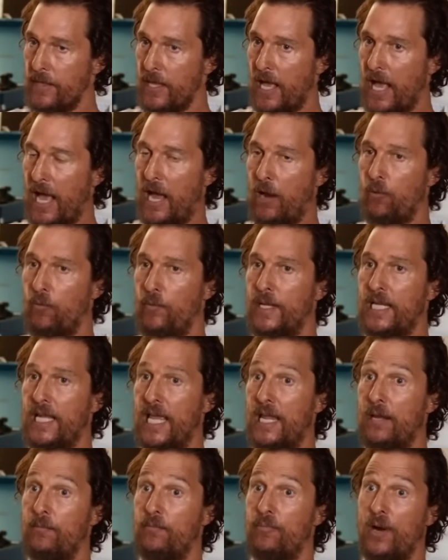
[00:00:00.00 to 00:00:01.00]
I
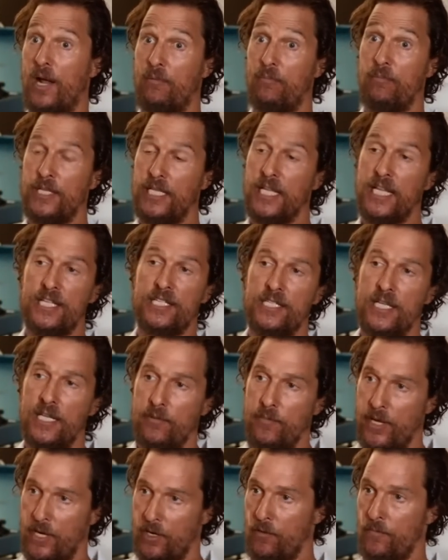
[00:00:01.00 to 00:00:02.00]
became probably less
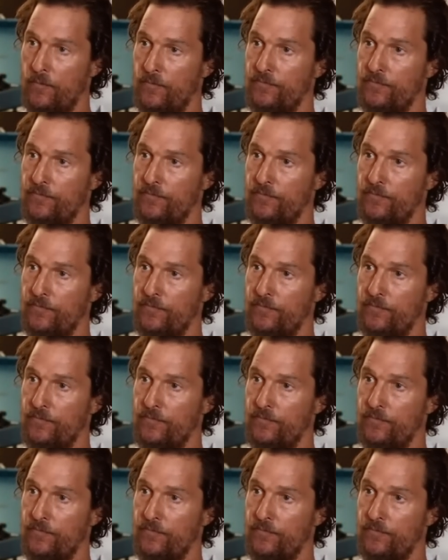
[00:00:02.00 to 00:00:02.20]
sentimental.